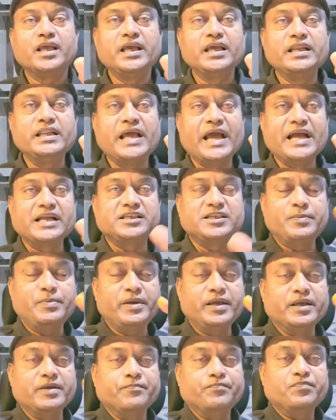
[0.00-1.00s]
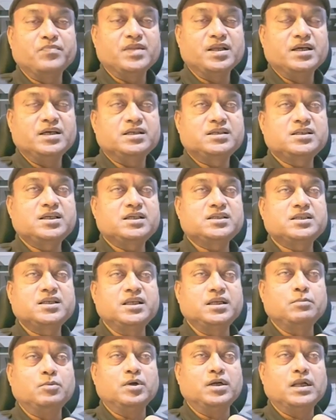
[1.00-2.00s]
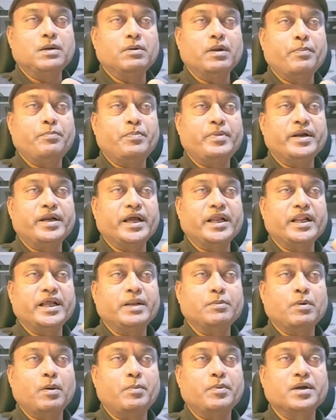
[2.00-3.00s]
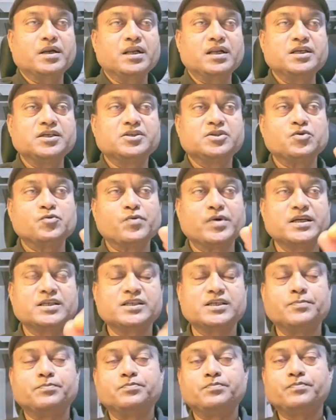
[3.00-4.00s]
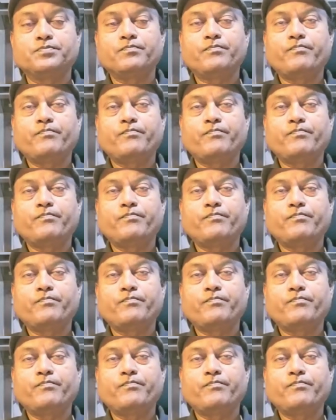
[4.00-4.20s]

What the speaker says: in achieving sustainable development and environmental stewardship.